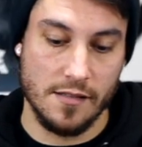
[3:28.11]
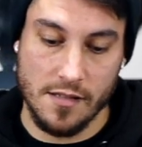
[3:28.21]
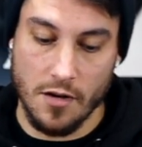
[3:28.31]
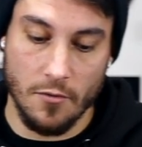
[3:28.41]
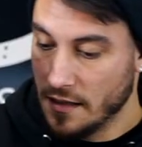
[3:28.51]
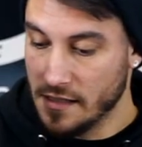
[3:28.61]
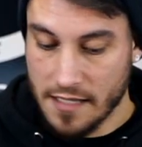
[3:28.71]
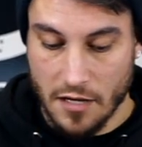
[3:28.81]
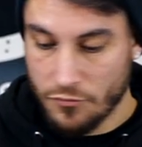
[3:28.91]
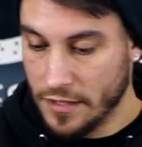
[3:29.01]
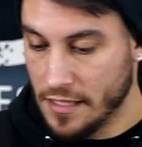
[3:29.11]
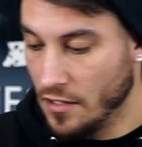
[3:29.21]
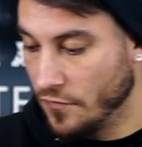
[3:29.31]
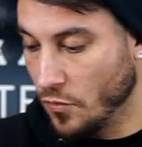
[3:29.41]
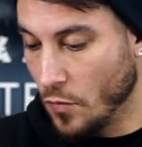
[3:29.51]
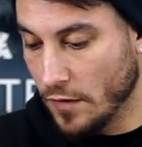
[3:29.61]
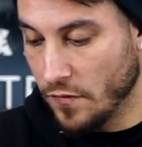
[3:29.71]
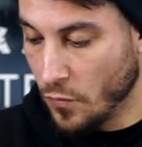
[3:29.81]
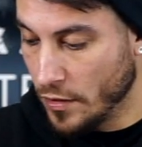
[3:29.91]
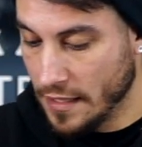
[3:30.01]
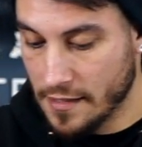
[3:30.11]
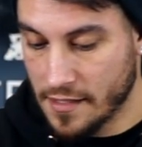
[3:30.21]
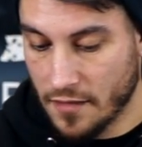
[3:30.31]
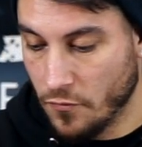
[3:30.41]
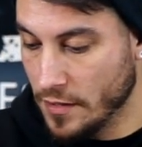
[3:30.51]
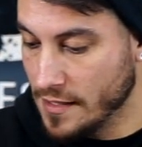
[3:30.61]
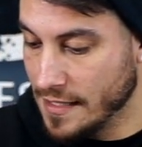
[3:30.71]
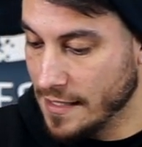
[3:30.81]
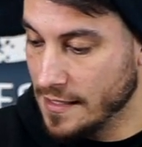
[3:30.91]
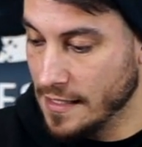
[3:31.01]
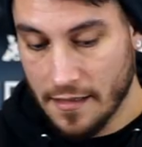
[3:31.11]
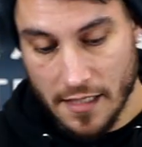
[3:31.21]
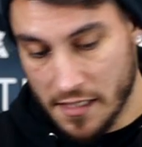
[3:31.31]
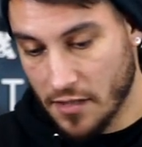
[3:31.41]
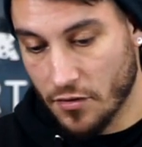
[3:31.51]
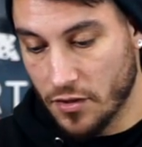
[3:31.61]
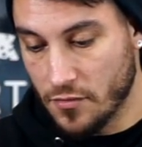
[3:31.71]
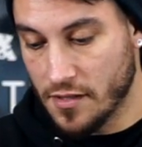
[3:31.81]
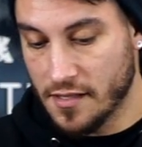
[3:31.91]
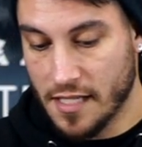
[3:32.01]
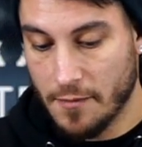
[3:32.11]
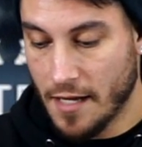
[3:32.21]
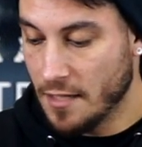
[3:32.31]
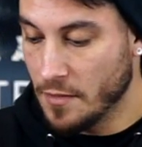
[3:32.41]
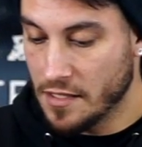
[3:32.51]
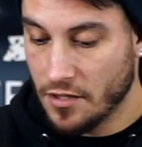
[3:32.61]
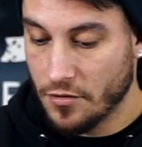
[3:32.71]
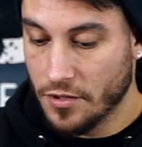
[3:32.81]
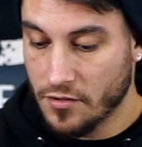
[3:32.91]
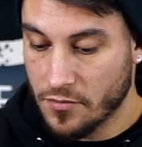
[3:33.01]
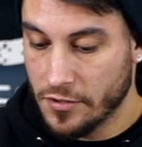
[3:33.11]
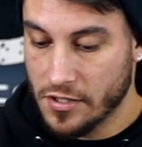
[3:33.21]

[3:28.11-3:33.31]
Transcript: So these now retail for $140 instead of $160. They still use the same kind of materials, which